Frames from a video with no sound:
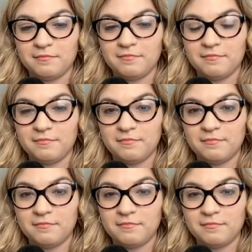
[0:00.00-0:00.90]

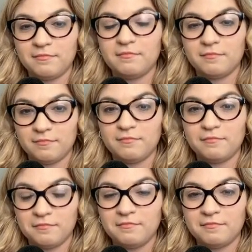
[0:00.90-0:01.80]

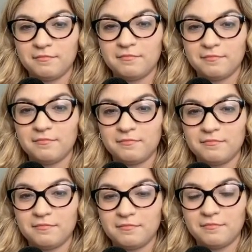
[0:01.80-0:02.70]

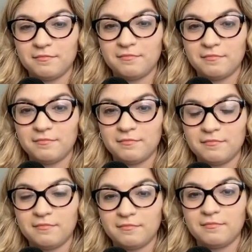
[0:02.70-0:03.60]

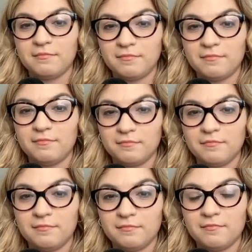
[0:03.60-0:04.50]

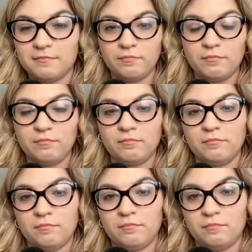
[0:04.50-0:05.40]

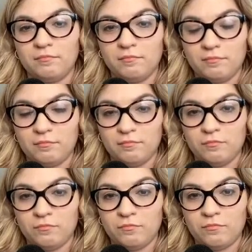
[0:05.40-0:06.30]

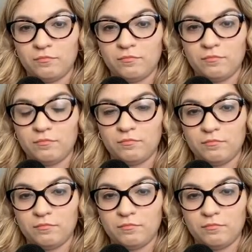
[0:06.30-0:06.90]
(not speaking)